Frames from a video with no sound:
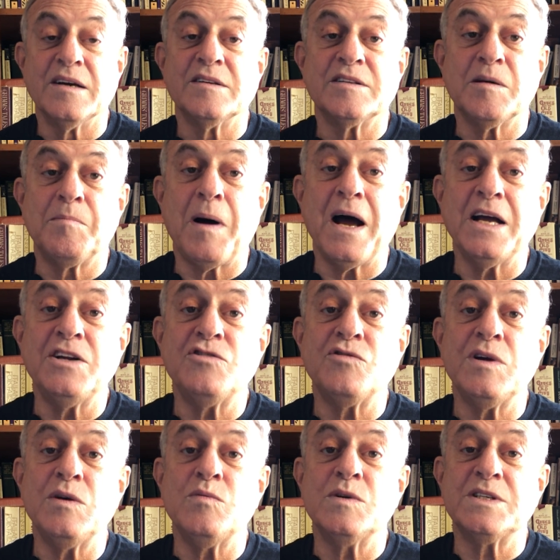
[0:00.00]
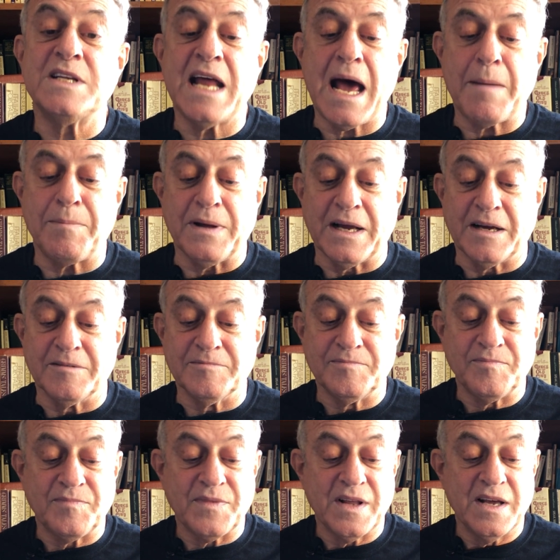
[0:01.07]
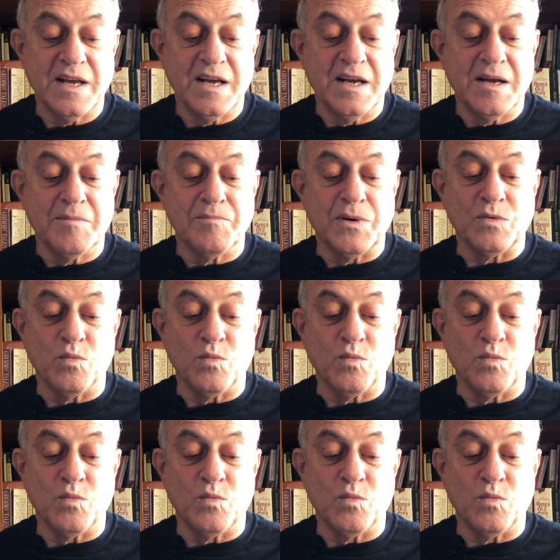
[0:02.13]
The pine tree was napping, but